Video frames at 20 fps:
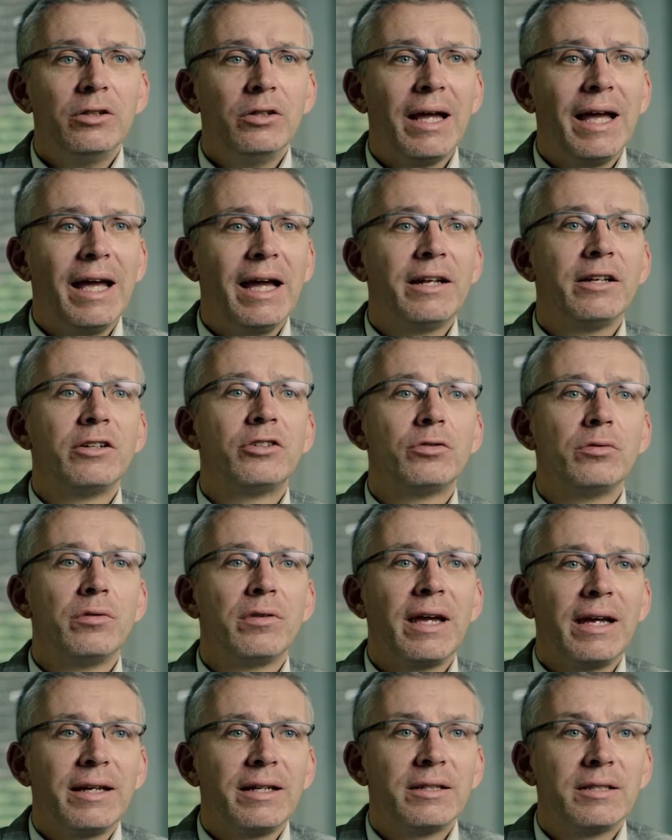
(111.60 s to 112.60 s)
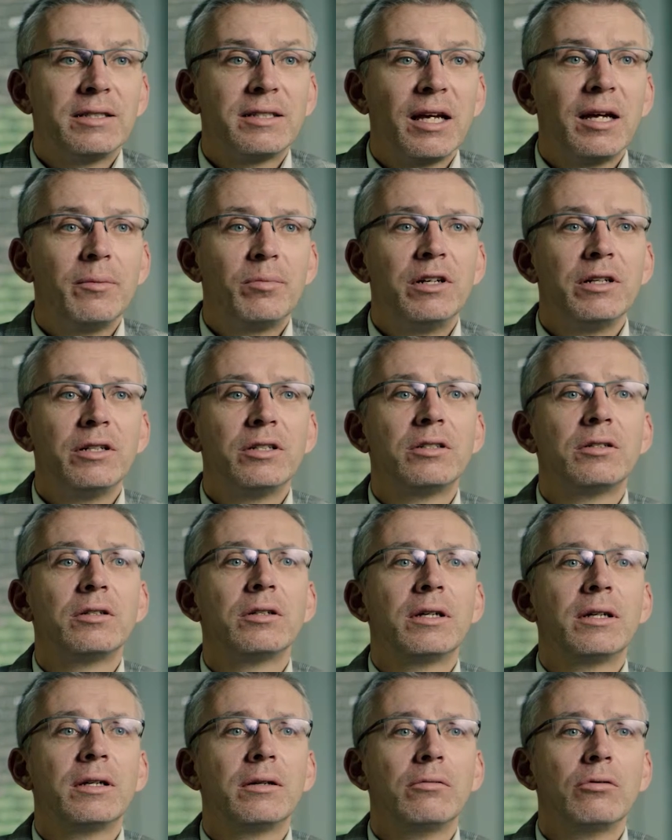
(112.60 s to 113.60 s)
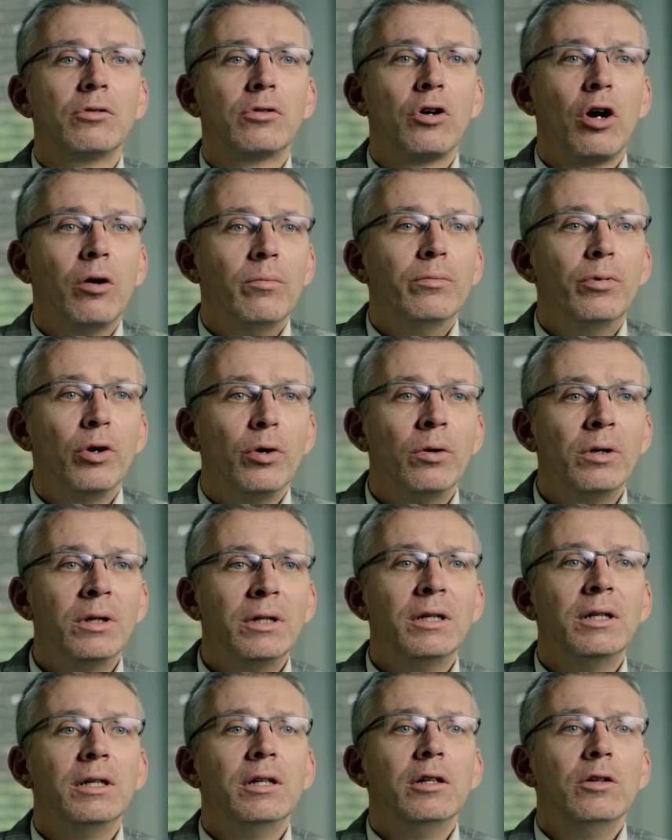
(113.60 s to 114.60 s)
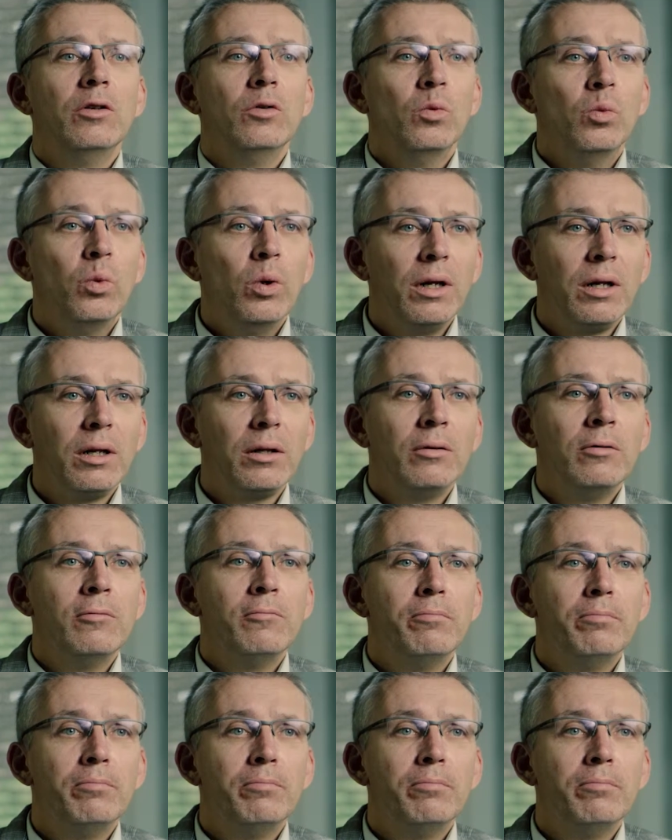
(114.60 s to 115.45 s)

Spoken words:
added to that established combo, will